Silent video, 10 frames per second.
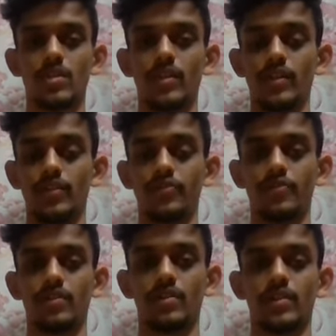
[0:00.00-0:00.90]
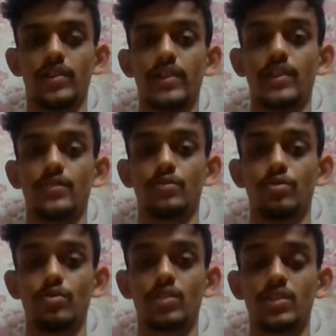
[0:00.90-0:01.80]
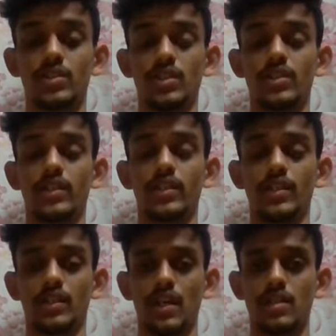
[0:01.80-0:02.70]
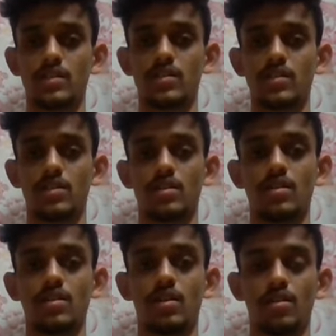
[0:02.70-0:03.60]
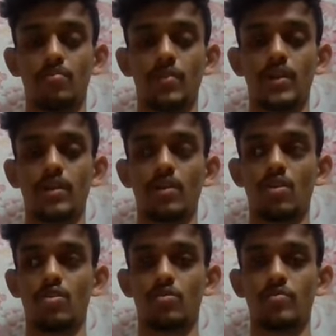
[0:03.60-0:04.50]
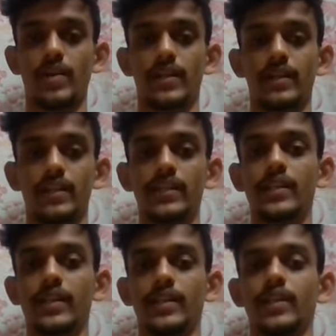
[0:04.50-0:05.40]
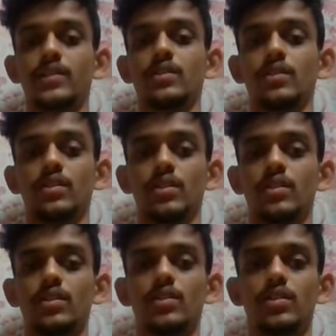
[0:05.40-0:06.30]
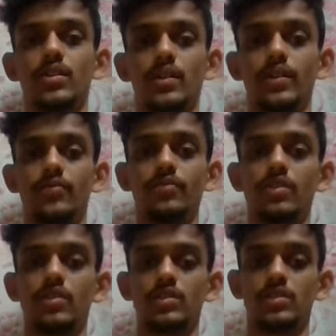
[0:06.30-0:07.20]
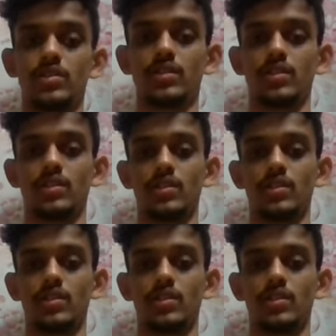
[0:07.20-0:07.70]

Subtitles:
If there is no constructor in class, compiler automatically create a default constructor.